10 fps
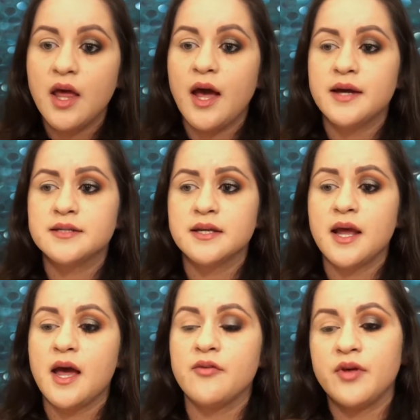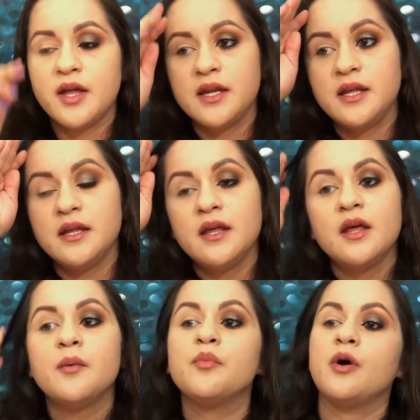I didn't have any
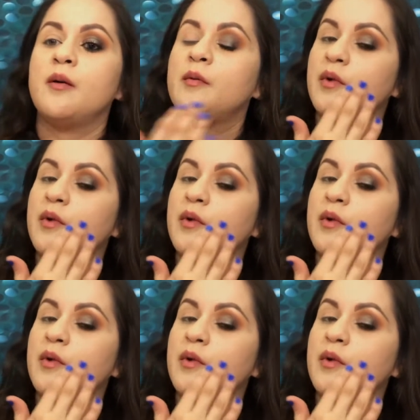problem